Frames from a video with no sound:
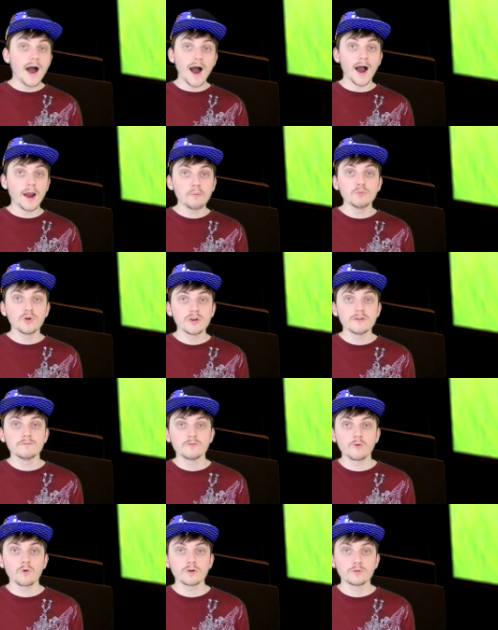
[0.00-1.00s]
I'm
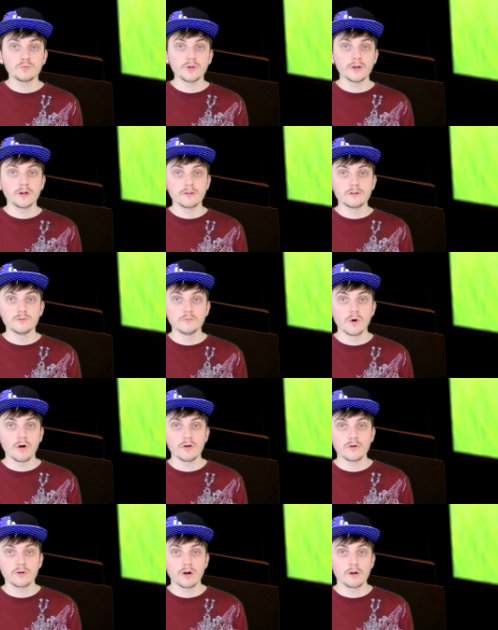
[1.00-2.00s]
looking forward to playing all the new
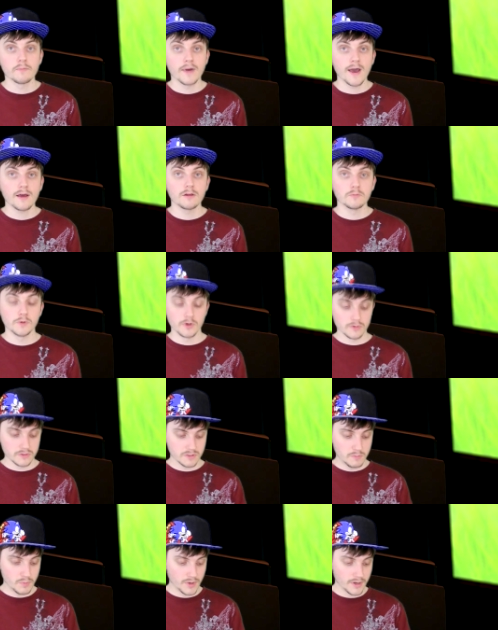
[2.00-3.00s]
Mario Kart battle
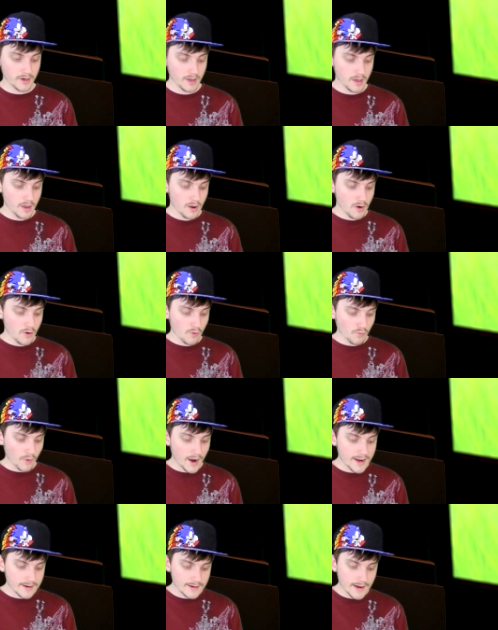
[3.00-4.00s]
modes, but
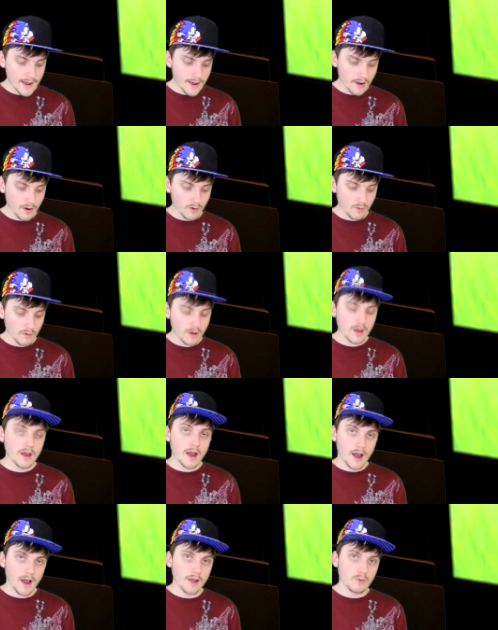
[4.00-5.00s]
right now,
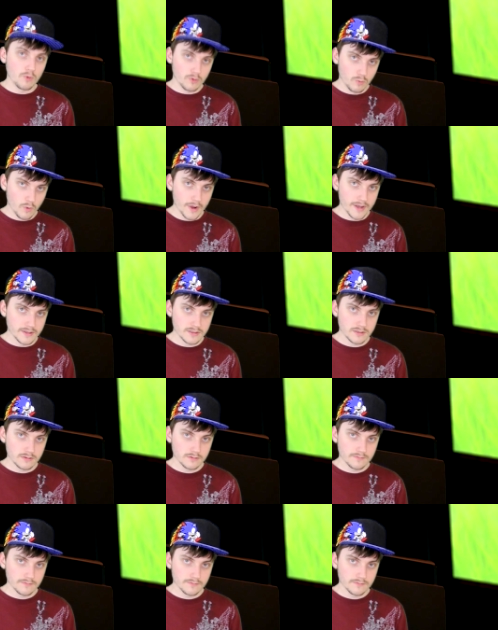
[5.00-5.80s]
I would wait.